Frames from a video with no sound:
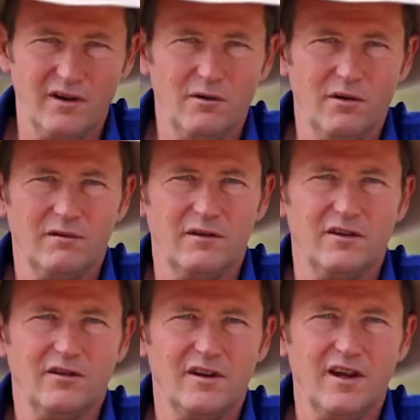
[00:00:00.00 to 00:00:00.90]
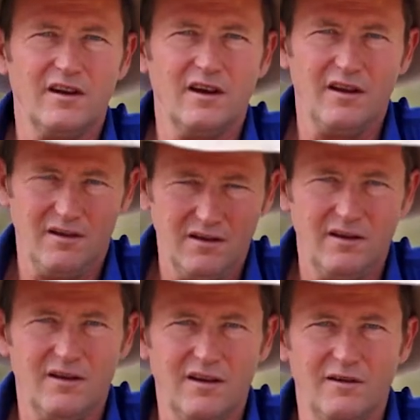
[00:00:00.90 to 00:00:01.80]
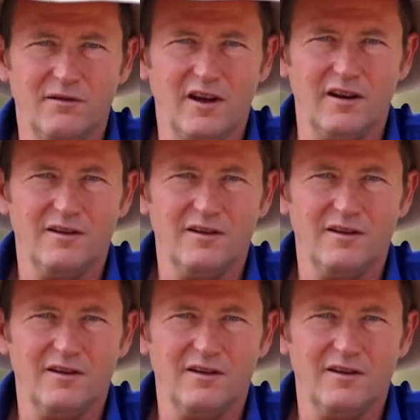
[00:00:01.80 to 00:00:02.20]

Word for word: tell you what, when you see that day, you know you've done